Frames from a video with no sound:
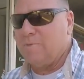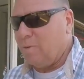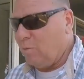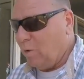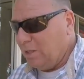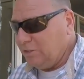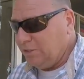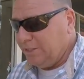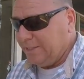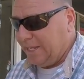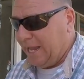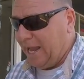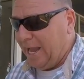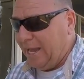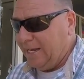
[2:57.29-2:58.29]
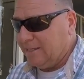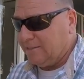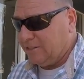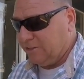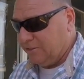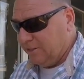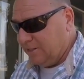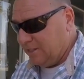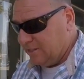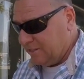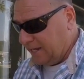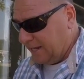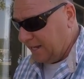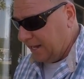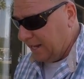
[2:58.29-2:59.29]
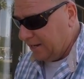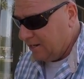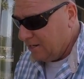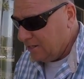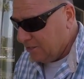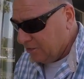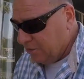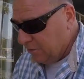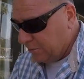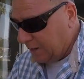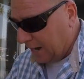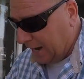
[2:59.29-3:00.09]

But once you get the hang of turning this thing in, uh-huh.